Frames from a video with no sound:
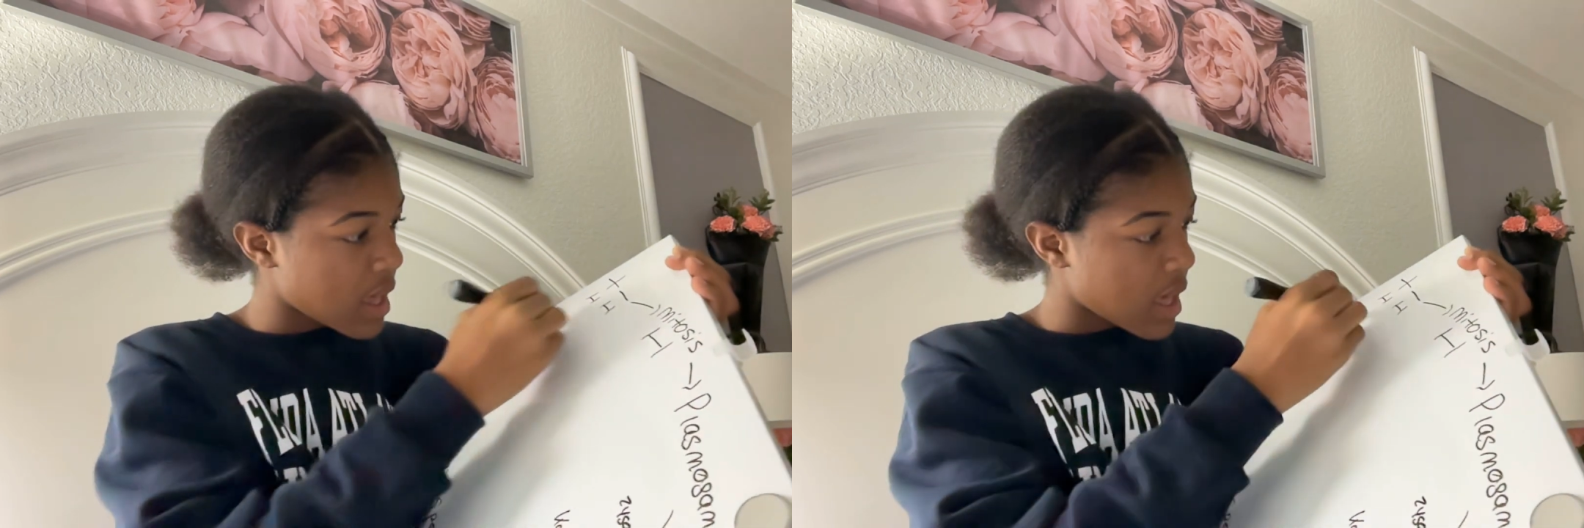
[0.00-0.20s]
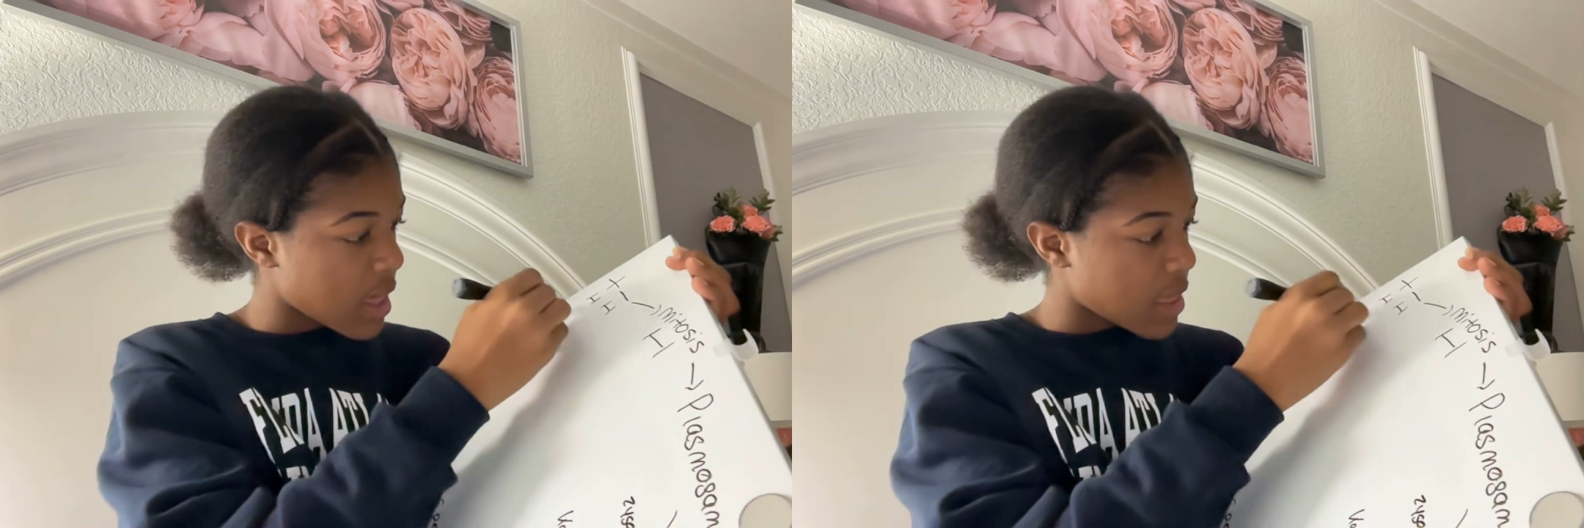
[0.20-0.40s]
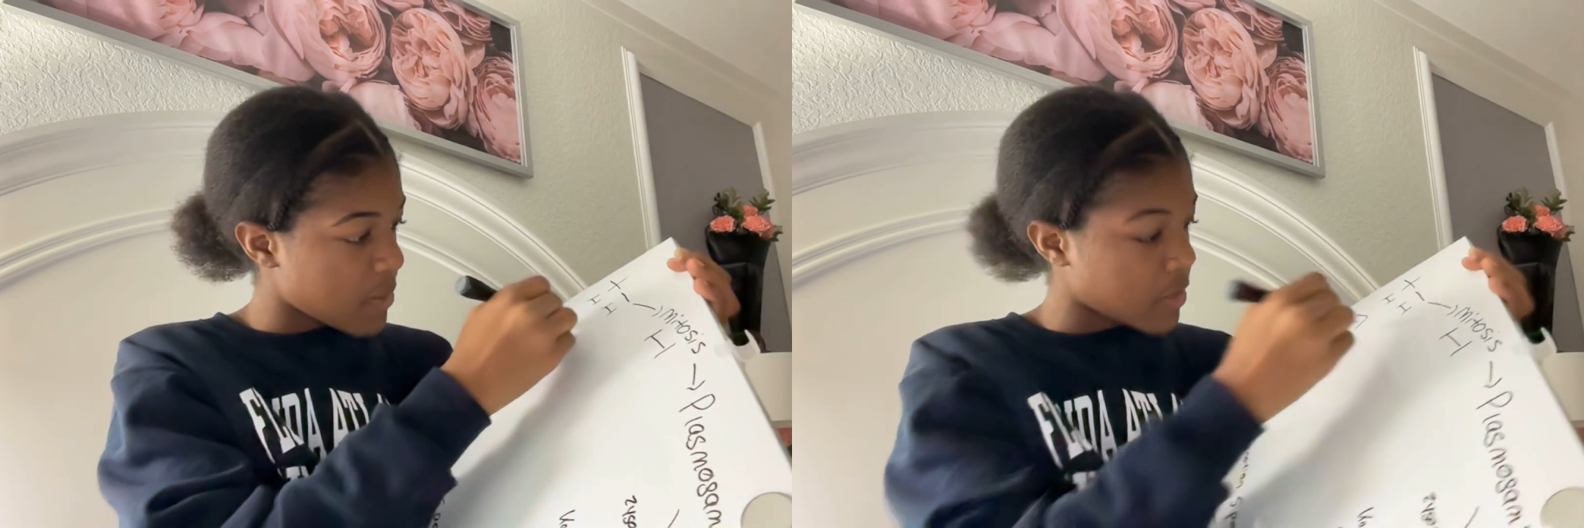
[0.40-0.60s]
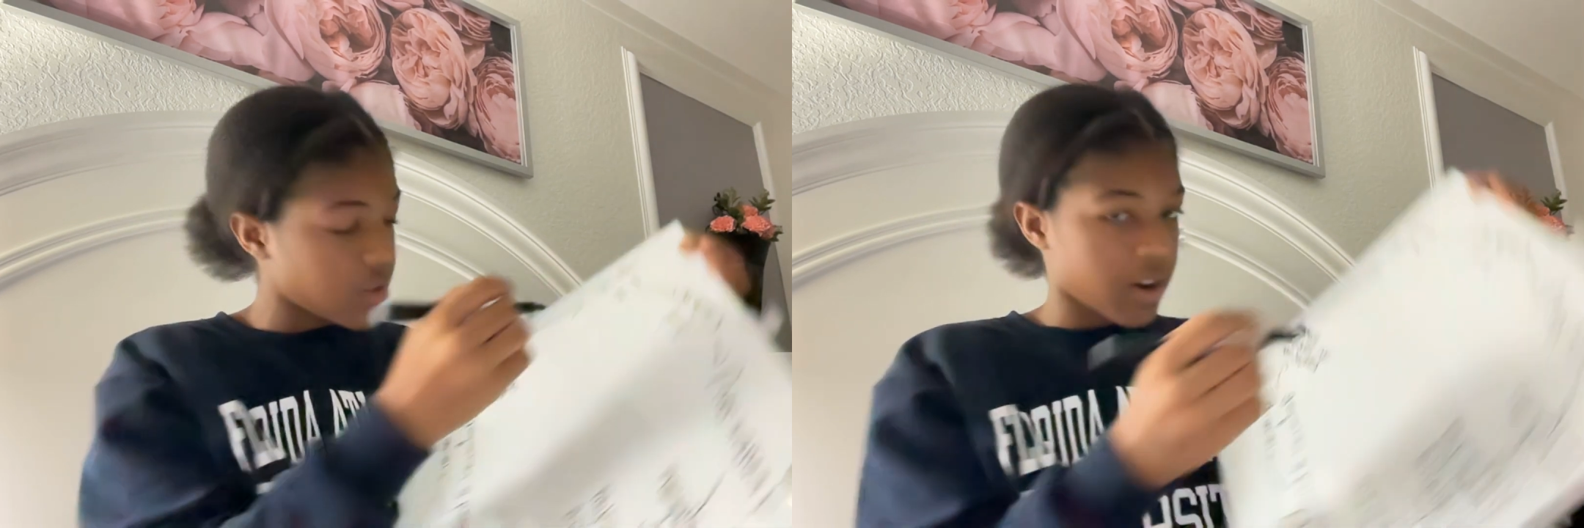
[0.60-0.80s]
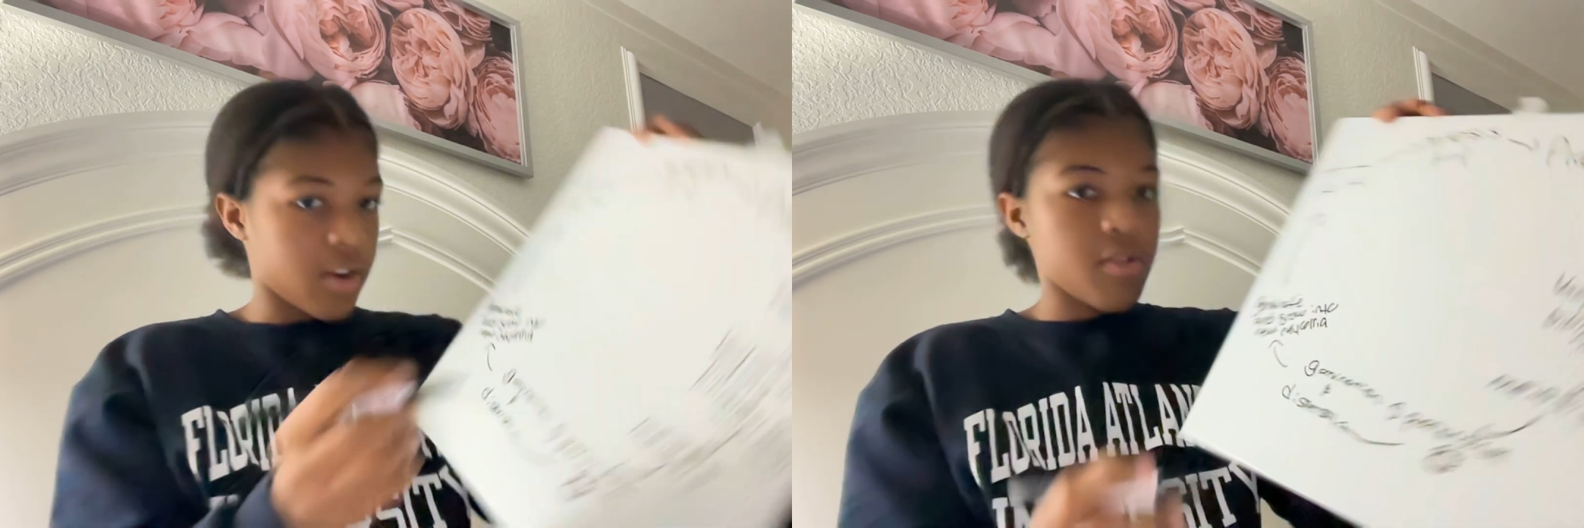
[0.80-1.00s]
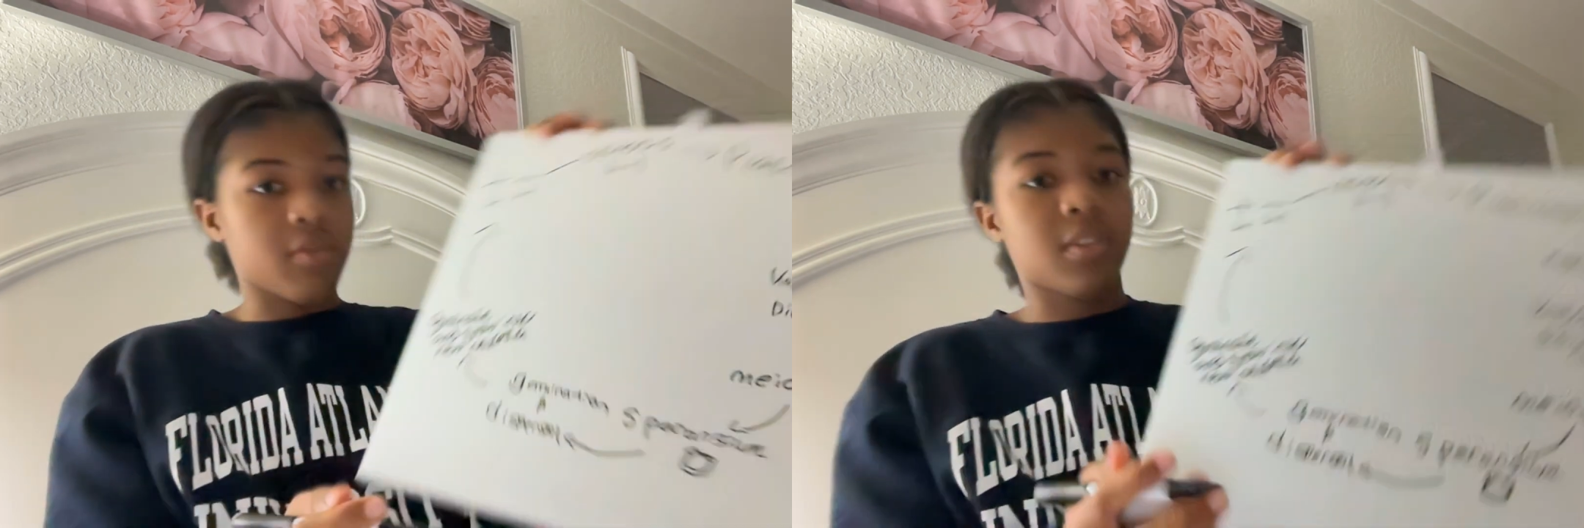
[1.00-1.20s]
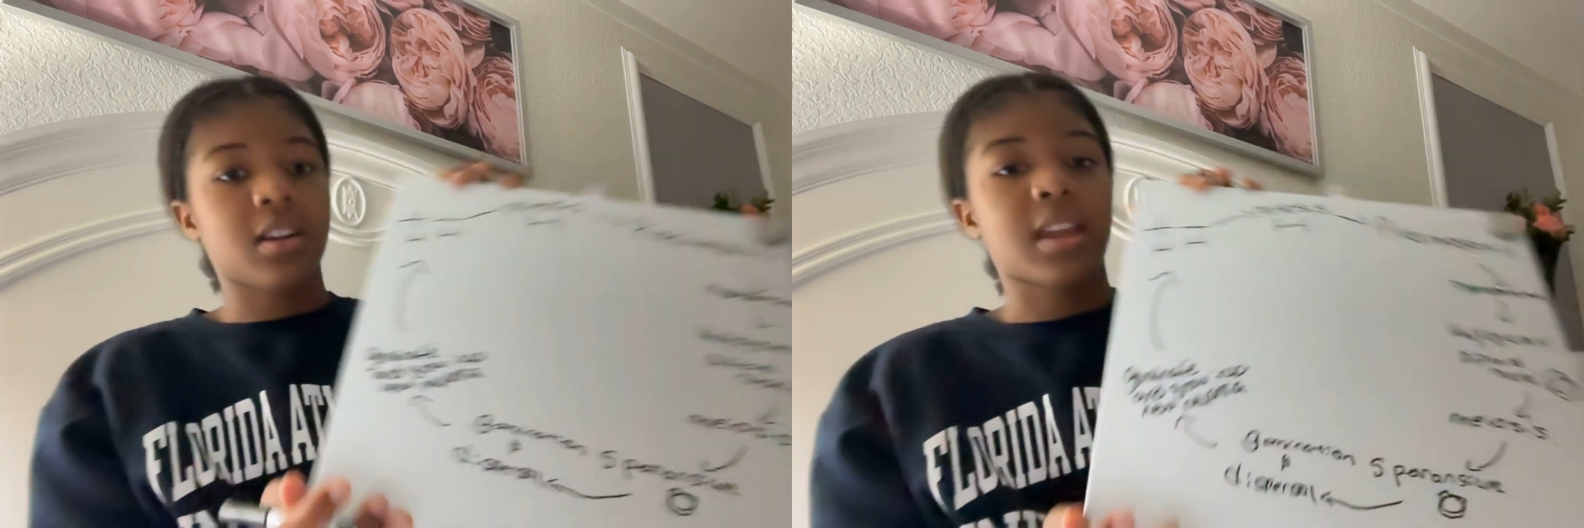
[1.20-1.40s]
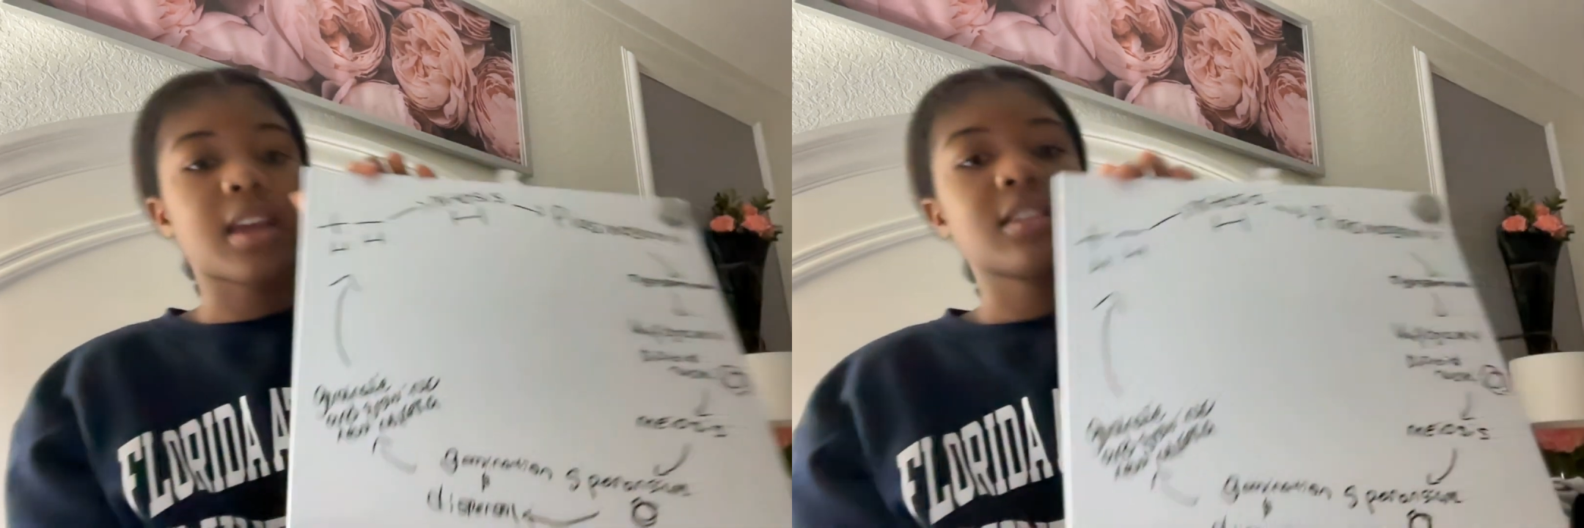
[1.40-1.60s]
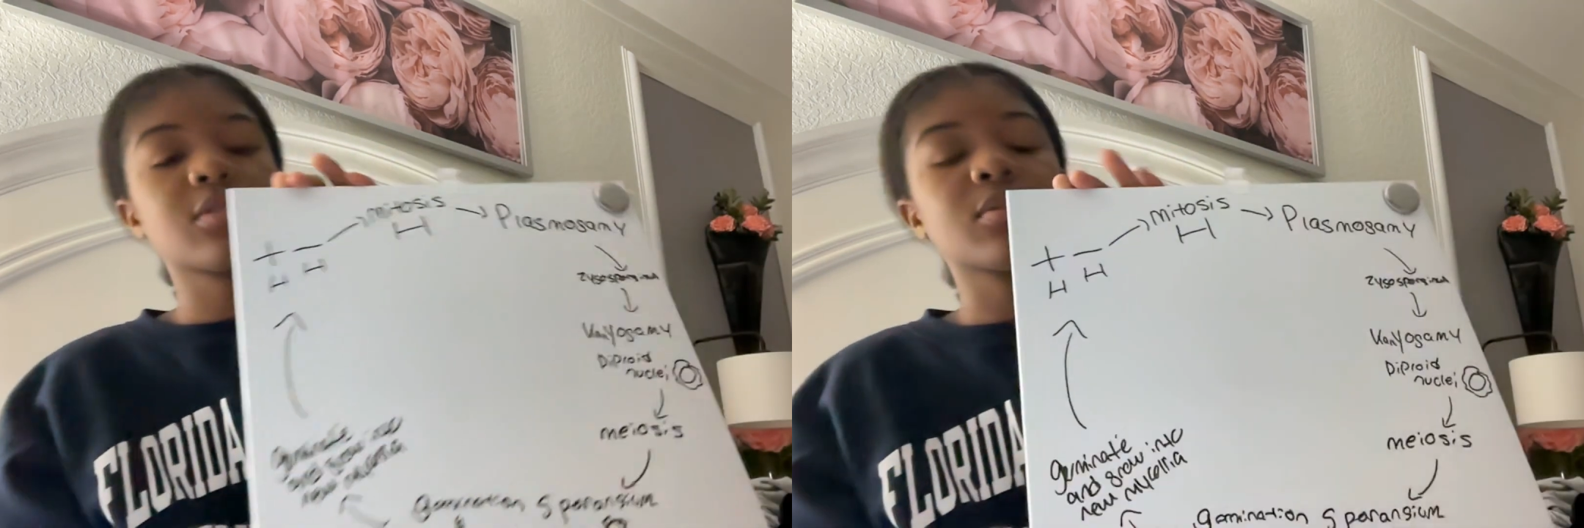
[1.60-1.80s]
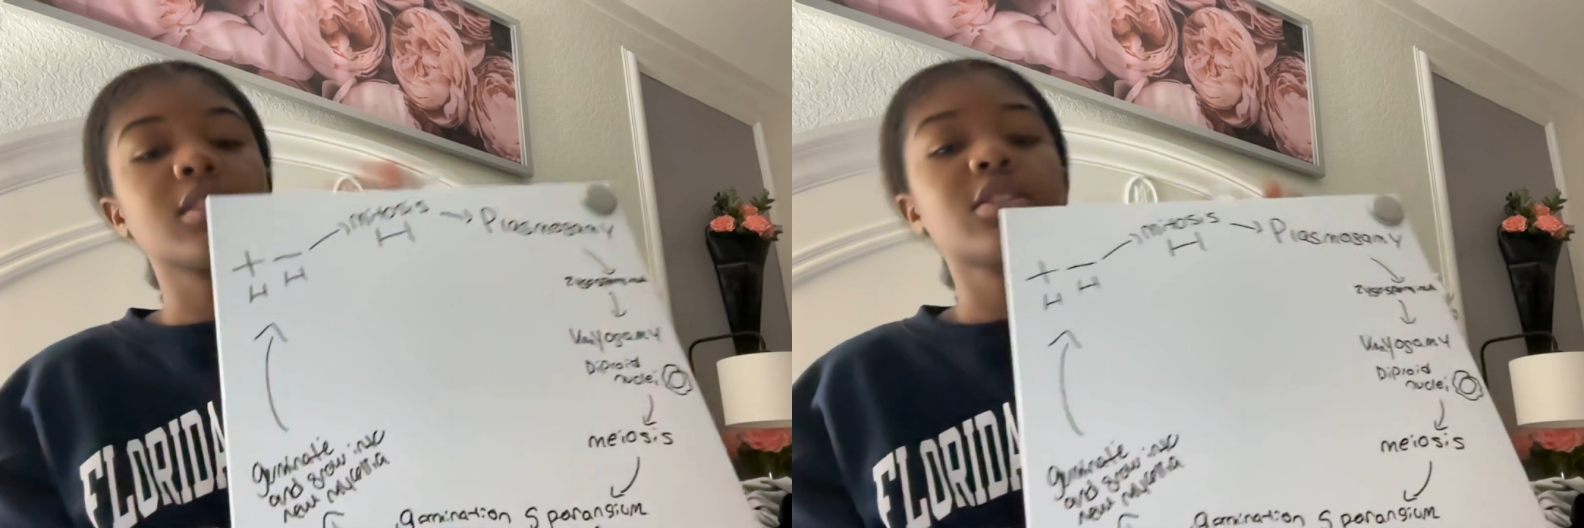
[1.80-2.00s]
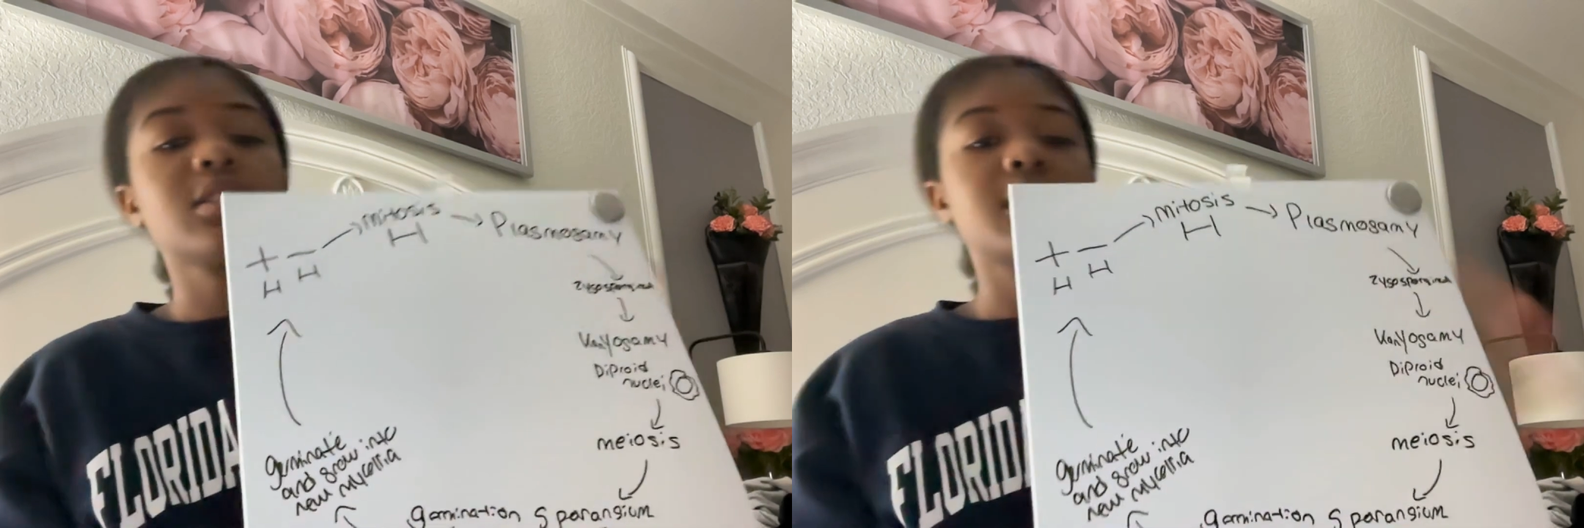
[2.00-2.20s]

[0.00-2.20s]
And then we start over again. So it looks just